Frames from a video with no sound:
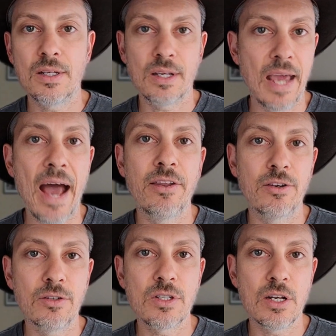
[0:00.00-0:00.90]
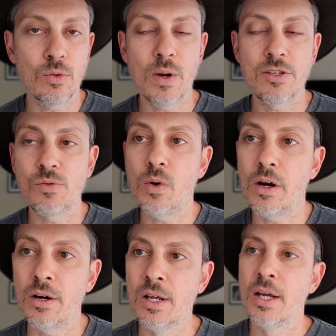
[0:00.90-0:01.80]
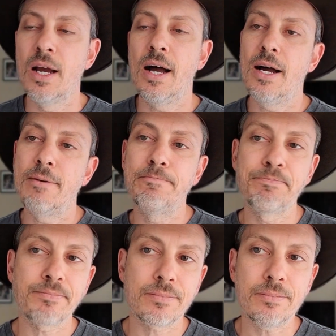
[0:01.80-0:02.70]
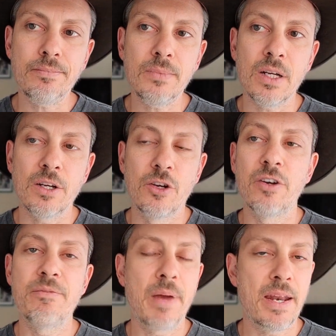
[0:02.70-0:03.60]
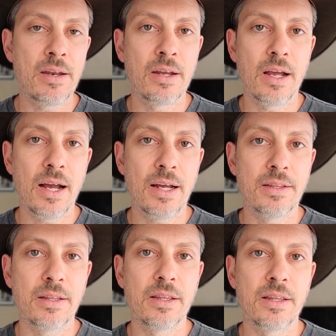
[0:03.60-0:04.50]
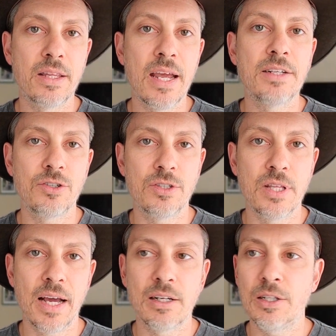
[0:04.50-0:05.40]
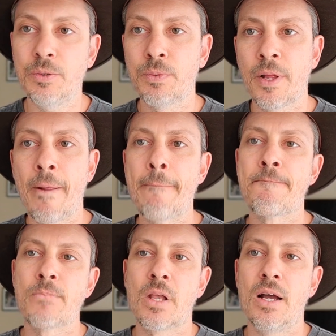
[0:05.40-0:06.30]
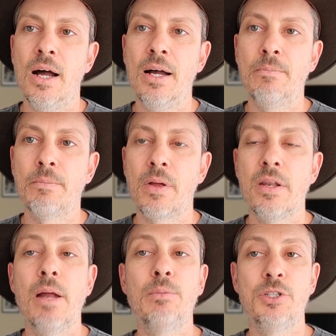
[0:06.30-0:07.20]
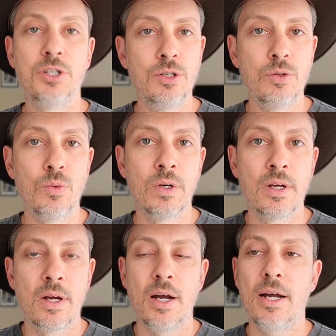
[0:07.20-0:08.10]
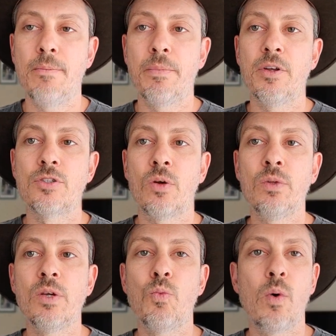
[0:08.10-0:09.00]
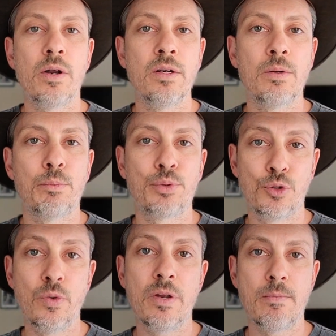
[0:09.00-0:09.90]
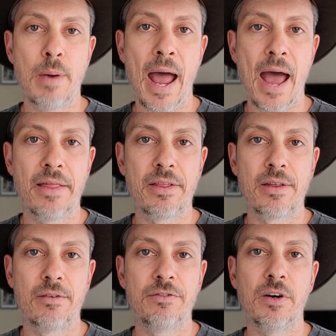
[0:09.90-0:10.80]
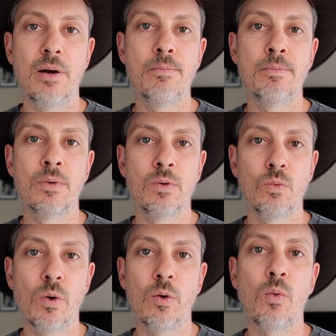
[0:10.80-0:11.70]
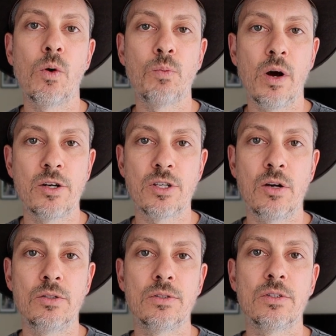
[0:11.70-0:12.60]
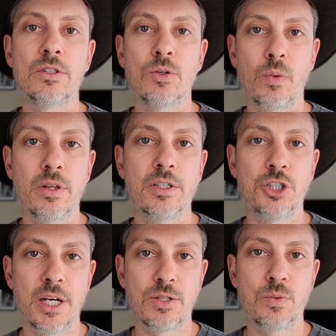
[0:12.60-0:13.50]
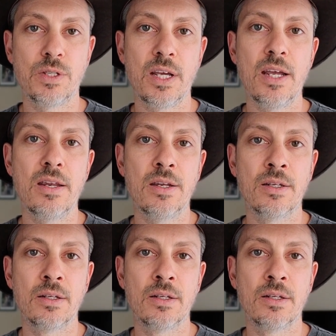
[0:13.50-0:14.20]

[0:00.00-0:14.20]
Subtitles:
gathers in a reservoir, could have been the answer to that clue. Number two, there's only one prudent path from where warm waters halt to where the chest was hidden.